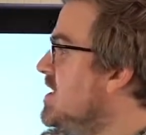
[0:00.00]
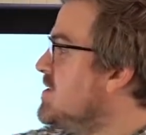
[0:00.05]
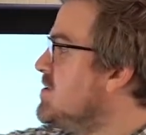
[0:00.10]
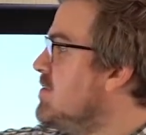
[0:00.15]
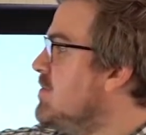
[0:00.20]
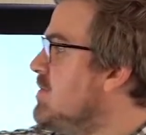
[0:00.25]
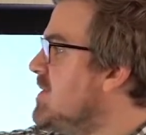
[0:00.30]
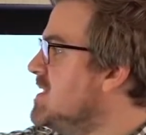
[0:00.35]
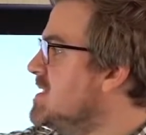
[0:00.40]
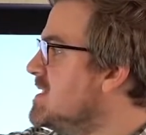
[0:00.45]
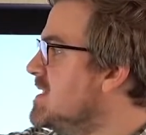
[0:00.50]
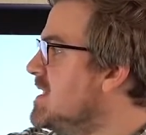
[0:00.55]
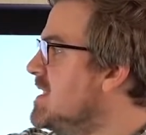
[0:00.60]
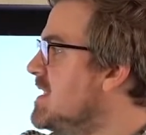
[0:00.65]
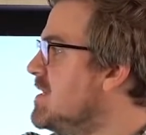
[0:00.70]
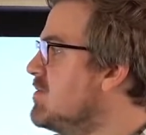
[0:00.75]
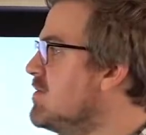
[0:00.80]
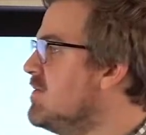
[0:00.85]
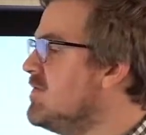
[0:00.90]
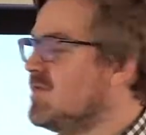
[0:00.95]
So
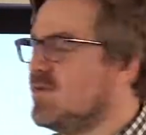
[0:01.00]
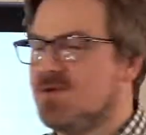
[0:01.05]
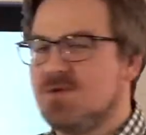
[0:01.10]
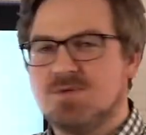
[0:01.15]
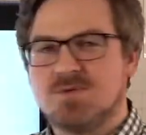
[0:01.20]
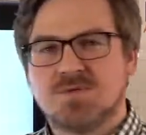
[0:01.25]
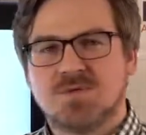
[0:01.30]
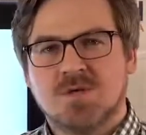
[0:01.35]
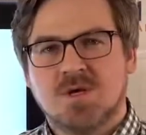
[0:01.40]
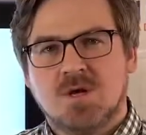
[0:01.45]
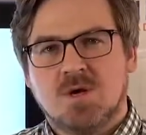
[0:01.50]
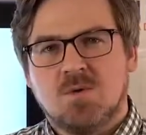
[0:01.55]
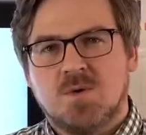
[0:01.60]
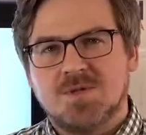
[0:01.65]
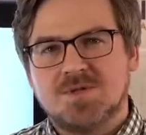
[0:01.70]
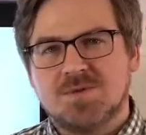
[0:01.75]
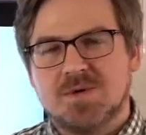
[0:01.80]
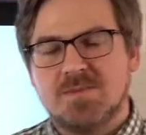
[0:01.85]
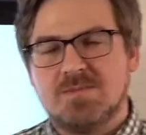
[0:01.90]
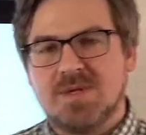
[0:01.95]
misleading reviews,
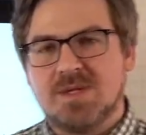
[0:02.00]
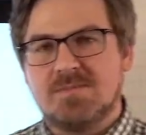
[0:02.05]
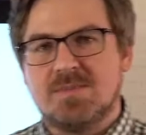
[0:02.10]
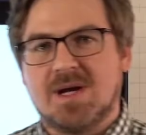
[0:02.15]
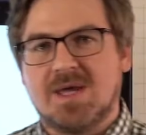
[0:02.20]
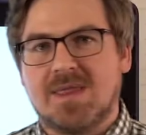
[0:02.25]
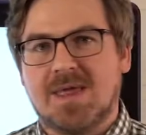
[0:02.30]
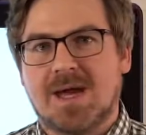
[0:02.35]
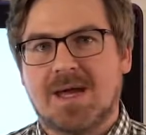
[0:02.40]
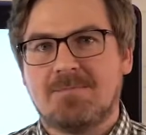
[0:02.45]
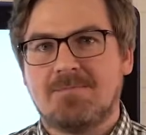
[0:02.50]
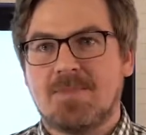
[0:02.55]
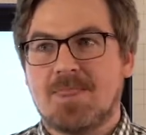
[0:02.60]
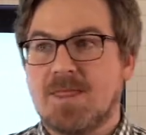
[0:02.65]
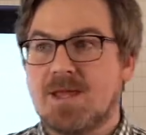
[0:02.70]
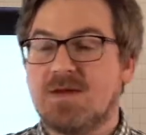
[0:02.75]
what do I mean by that?